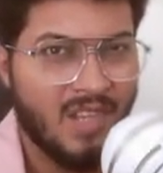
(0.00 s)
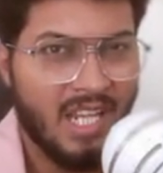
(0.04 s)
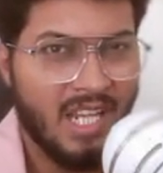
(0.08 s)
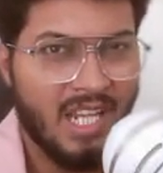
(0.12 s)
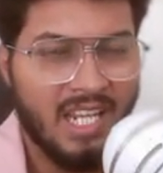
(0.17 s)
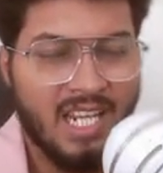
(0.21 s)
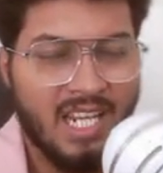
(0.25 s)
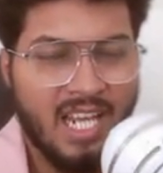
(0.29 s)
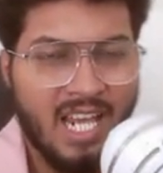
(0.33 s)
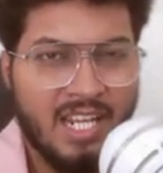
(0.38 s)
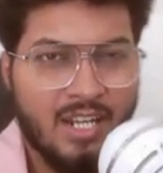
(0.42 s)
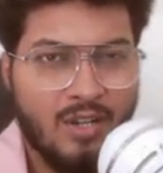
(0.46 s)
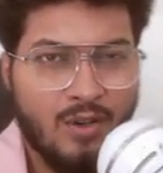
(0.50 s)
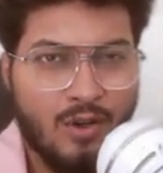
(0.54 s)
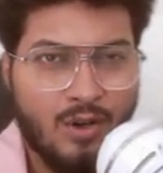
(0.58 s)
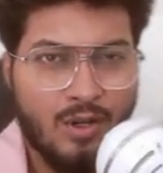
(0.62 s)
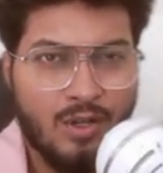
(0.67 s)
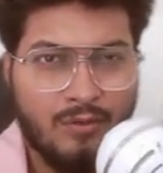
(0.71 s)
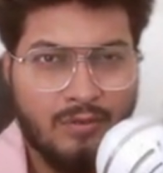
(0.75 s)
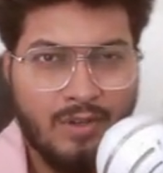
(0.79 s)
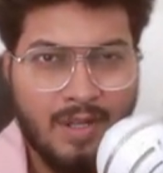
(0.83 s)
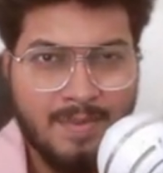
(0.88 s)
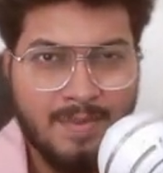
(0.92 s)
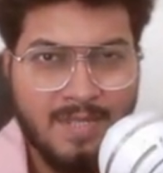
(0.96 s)
AI
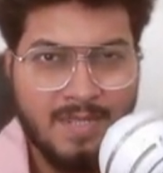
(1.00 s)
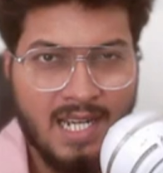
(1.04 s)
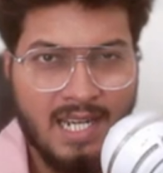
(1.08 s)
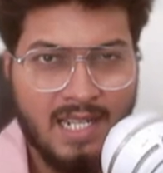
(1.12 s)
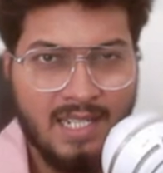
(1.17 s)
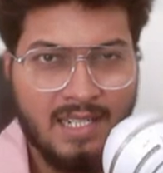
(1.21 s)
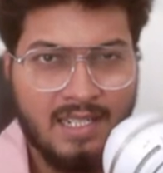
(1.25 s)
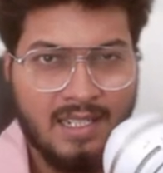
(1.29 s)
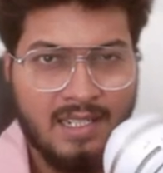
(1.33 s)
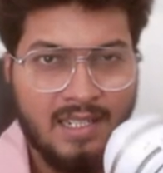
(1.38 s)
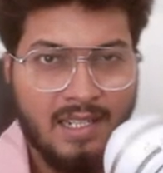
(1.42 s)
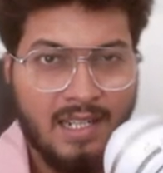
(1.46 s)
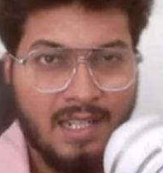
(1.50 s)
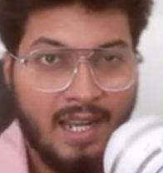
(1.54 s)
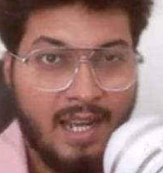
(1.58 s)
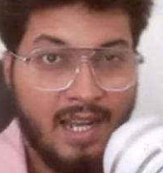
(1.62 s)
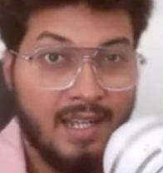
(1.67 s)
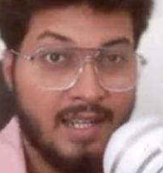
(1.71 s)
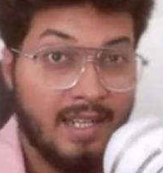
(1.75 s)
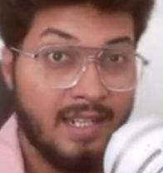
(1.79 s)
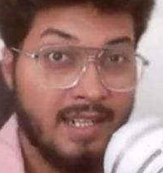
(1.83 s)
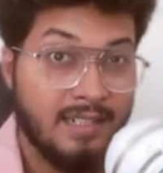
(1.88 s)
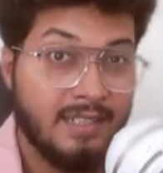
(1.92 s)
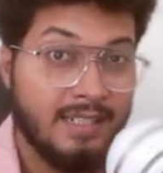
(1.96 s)
or website
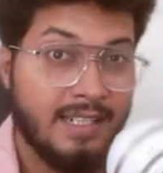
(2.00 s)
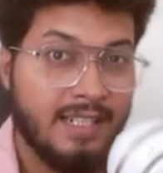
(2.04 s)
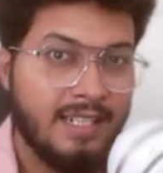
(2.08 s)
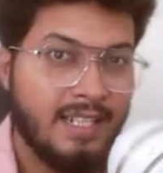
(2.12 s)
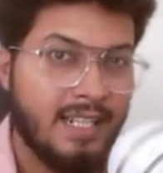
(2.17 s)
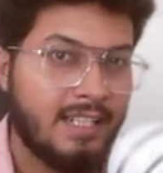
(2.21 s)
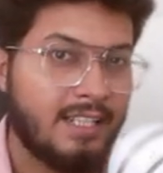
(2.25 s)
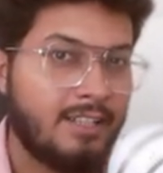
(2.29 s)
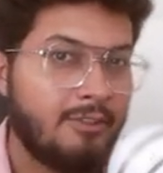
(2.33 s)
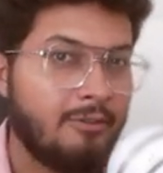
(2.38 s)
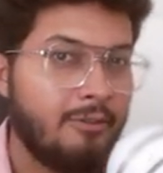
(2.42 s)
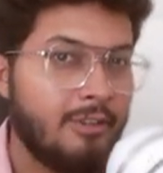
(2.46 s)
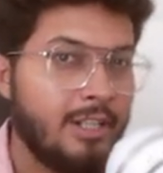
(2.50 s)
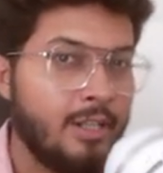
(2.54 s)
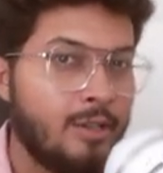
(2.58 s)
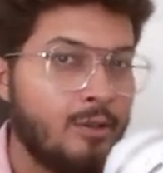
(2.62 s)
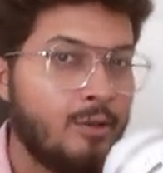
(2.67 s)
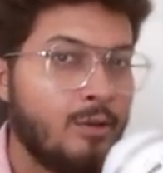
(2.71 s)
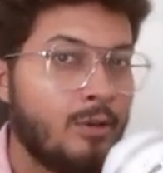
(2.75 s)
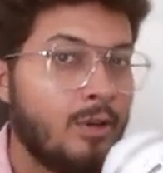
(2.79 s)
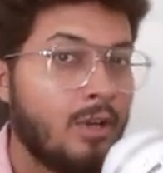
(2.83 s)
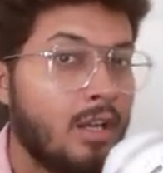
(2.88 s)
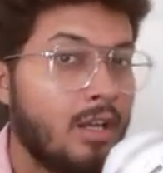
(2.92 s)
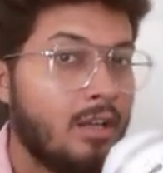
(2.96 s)
and in the next
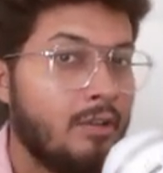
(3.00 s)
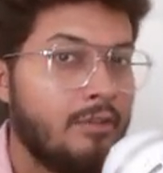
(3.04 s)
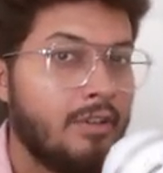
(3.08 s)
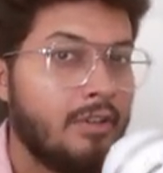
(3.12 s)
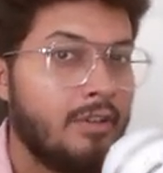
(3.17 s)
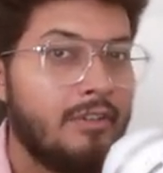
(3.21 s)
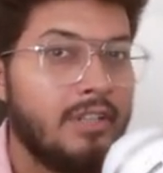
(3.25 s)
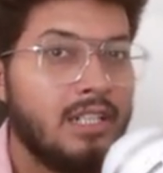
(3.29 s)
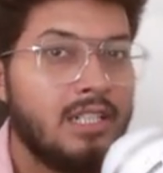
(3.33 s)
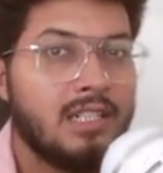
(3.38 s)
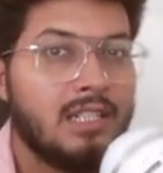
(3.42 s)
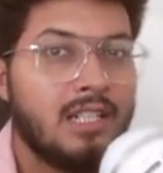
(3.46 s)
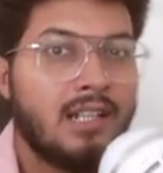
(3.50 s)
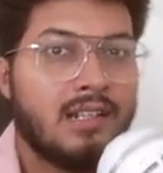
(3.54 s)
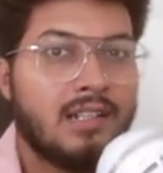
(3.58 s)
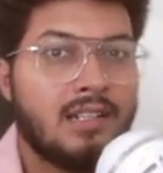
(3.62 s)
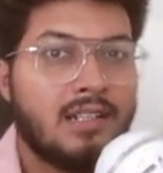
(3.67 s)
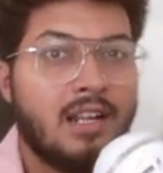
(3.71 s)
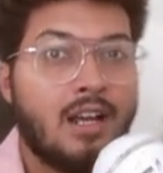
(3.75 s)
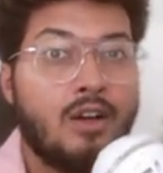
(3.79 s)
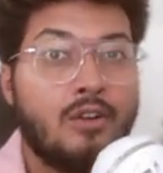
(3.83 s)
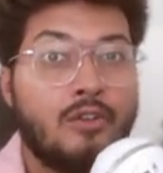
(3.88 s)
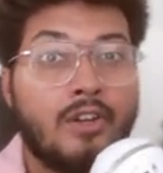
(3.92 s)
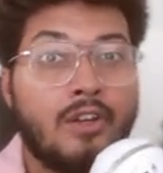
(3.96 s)
video we will
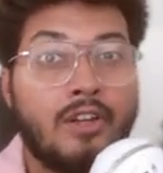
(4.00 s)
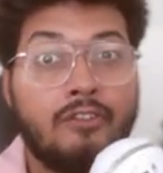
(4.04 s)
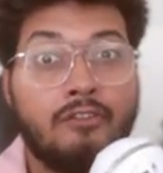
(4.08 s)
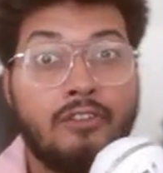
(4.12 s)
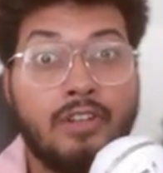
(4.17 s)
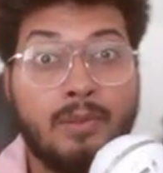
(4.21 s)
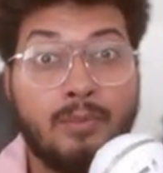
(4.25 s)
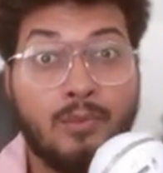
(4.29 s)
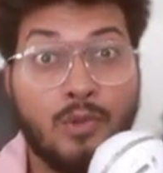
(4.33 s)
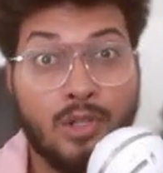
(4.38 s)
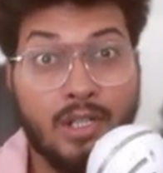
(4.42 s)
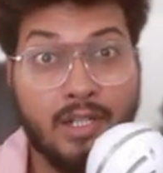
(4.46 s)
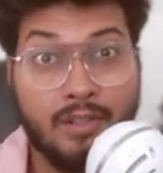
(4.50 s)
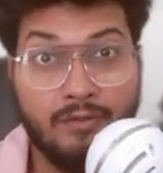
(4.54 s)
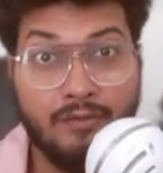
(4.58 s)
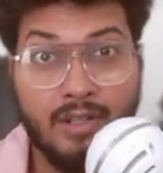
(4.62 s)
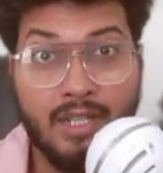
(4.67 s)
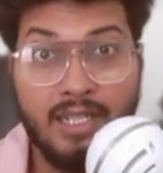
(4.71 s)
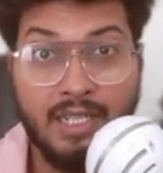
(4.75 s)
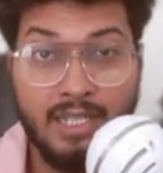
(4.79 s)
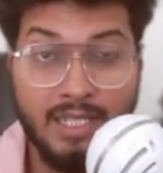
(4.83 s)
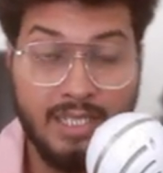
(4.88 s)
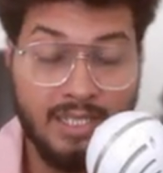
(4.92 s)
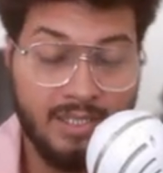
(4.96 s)
learn how can we
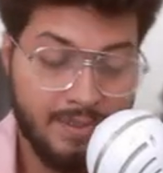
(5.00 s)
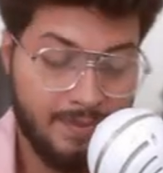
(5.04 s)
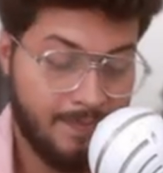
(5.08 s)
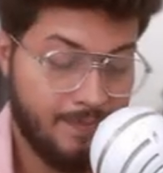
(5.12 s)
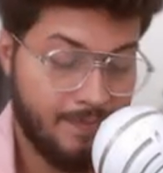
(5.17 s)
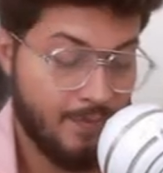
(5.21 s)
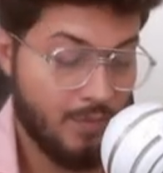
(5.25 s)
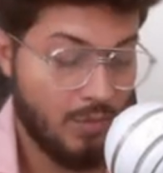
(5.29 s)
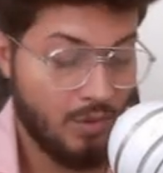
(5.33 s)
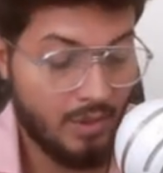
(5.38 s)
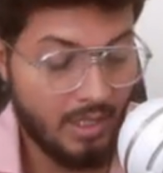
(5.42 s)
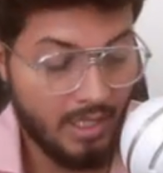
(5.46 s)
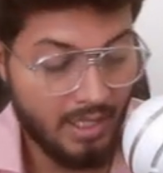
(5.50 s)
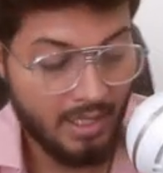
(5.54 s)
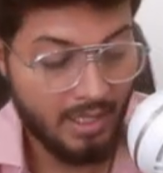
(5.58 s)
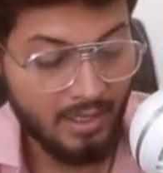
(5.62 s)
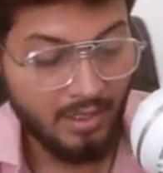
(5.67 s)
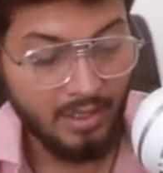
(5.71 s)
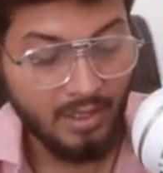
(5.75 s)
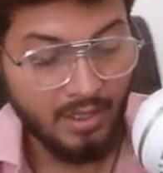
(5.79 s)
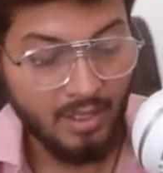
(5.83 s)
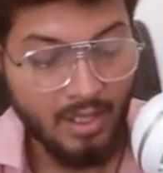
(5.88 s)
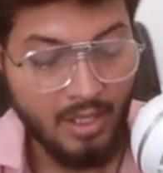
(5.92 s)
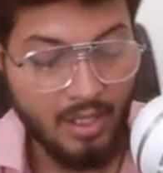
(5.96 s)
modify it okay
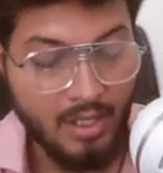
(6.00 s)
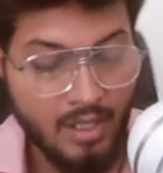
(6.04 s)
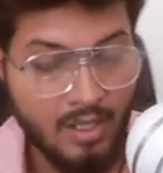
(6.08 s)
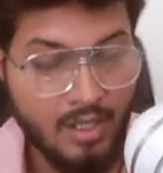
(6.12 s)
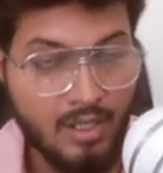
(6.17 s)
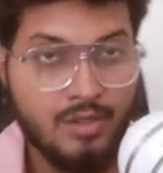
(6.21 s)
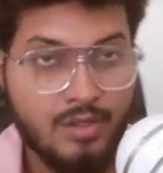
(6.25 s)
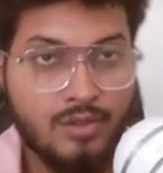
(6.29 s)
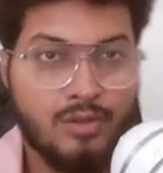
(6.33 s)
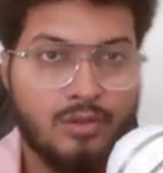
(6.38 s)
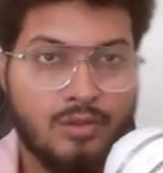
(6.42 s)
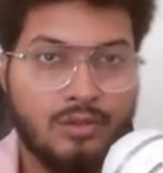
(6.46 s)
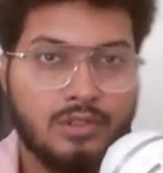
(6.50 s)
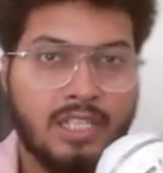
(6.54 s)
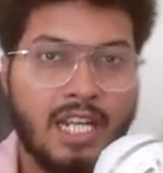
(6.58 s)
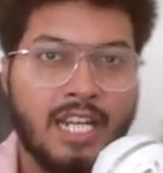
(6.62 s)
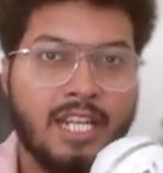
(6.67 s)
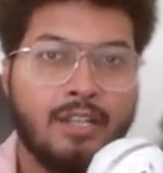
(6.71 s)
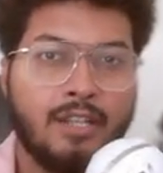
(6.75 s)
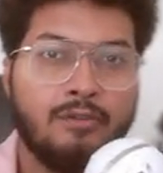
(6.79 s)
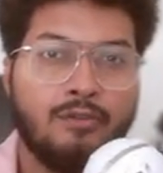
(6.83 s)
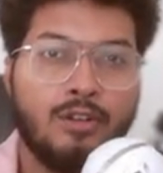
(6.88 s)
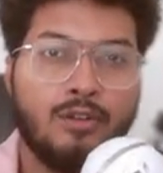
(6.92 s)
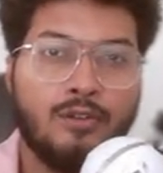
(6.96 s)
so thank you for